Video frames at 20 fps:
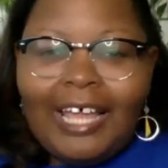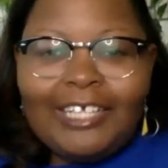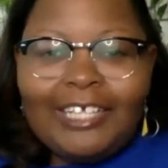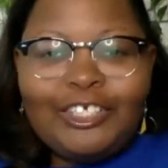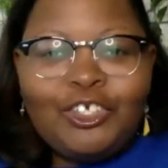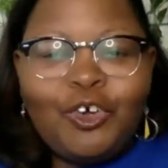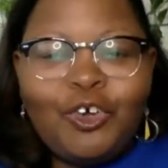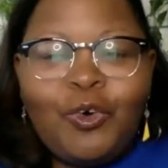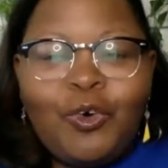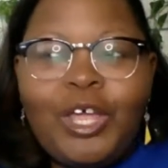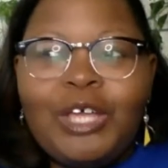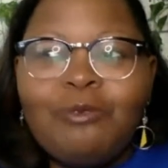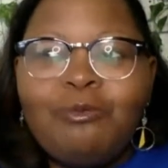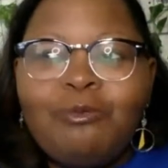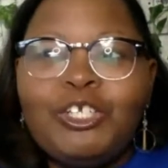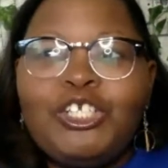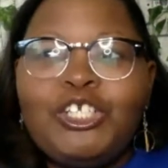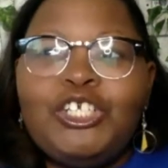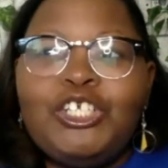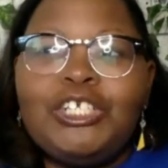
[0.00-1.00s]
So it
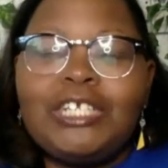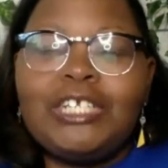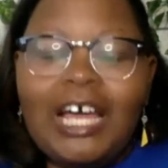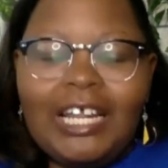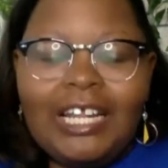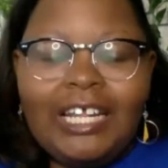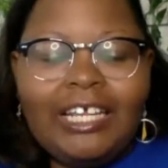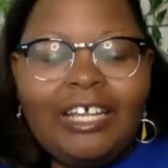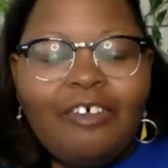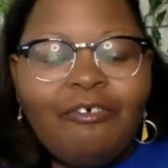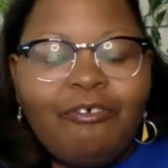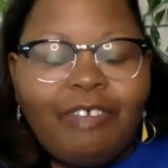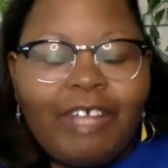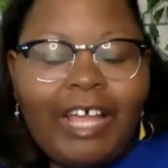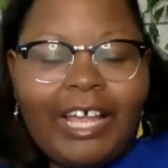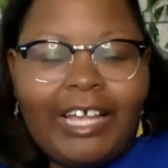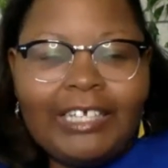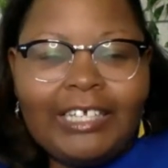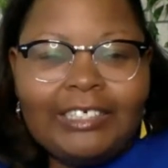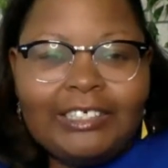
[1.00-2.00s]
was just kind of like a
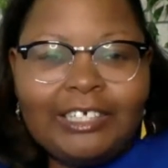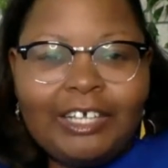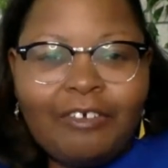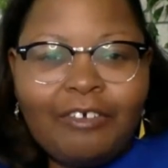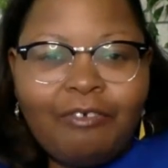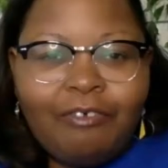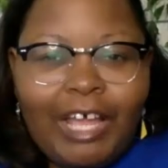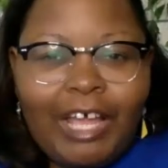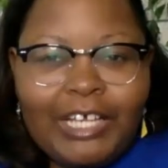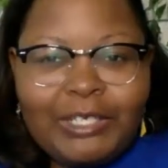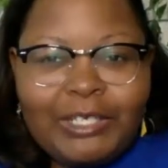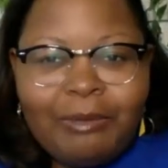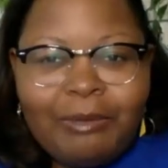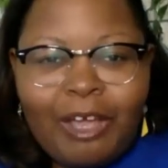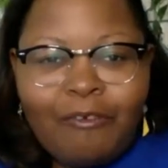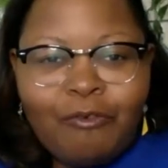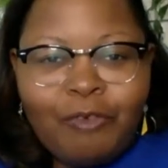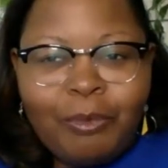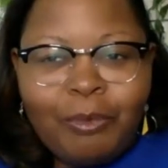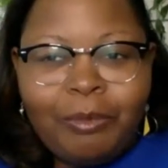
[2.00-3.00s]
flashback
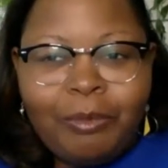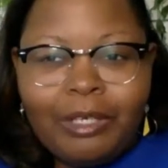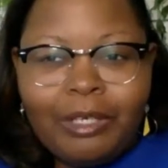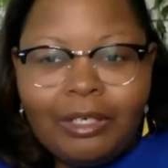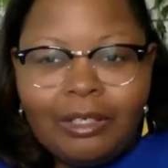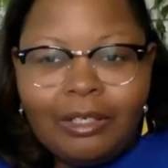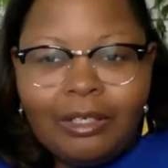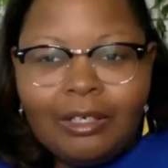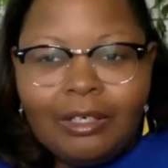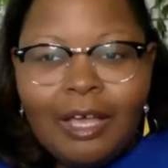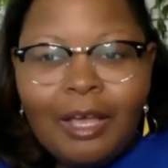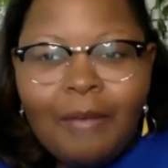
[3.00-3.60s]
for me,